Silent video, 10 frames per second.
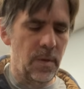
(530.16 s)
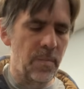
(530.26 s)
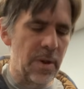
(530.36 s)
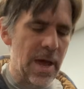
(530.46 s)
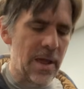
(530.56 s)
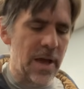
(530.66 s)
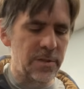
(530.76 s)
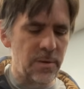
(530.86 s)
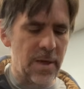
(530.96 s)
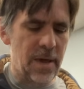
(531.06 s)
But I
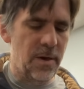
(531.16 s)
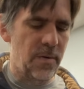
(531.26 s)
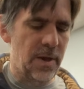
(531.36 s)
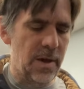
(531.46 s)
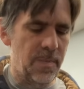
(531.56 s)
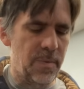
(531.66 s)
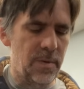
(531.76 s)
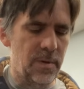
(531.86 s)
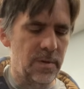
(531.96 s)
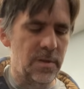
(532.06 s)
do like going up
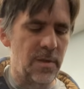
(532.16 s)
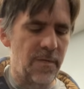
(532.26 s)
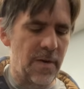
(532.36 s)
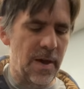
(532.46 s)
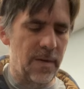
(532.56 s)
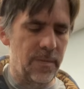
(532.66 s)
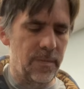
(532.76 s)
to the 5.